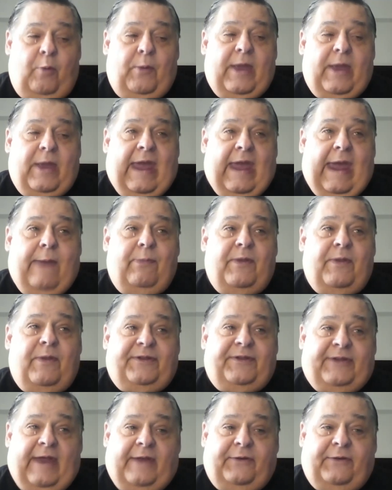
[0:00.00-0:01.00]
became the
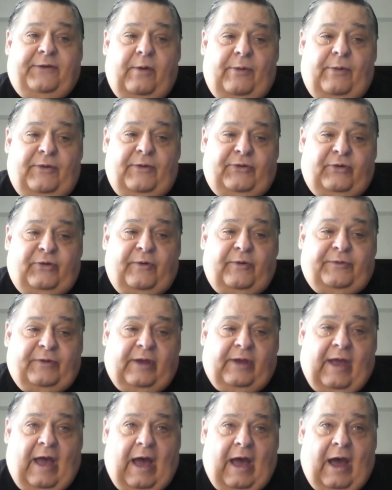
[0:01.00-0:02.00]
center of the Church
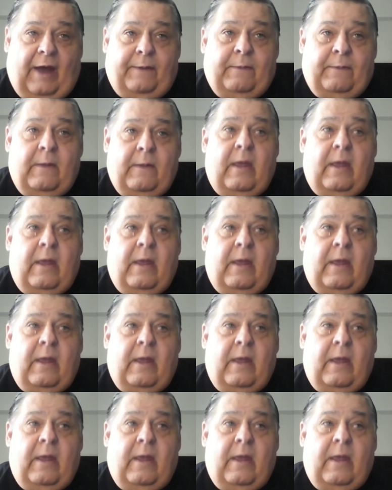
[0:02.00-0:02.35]
of God.